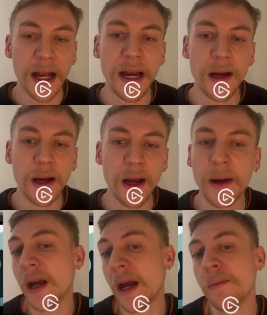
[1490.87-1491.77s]

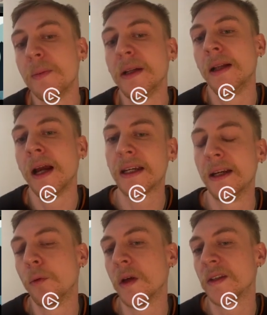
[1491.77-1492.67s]
I'm a bit lucky it
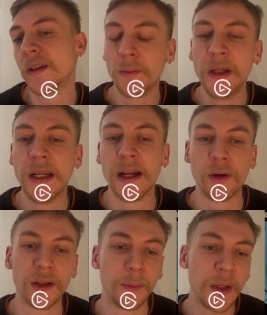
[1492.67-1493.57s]
was a Smee and
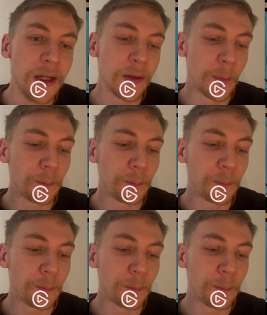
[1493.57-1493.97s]
not a Pete.